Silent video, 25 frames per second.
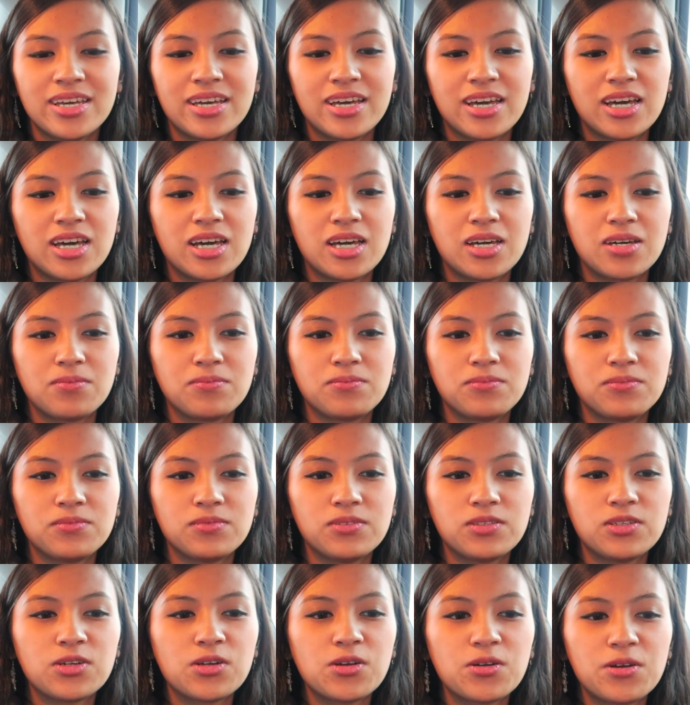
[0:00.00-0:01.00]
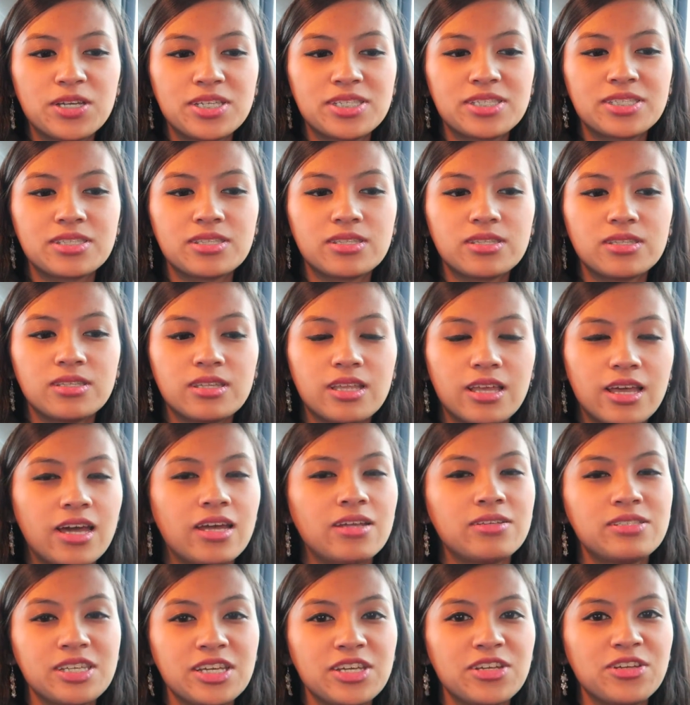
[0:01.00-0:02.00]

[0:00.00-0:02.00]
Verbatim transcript: Um, you're always, I'd say